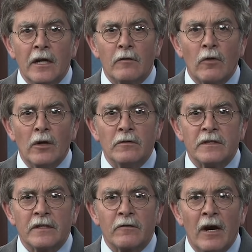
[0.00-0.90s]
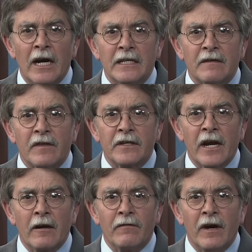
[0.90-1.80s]
Groans and cries of the
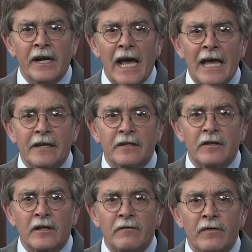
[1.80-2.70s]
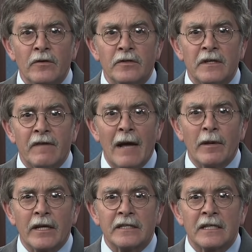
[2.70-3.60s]
terrified added to the confusion of
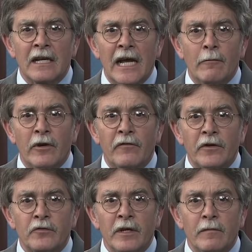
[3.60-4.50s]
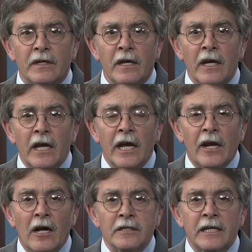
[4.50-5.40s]
applicants clamoring for treatment,
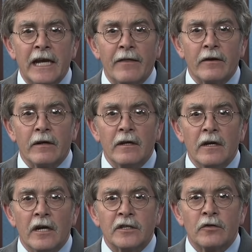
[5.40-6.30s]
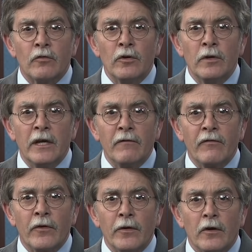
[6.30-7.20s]
and altogether, a true
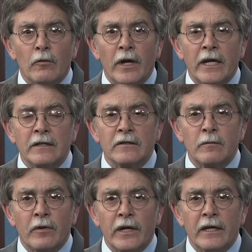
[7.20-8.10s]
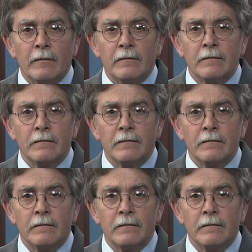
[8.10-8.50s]
inferno reigned supreme.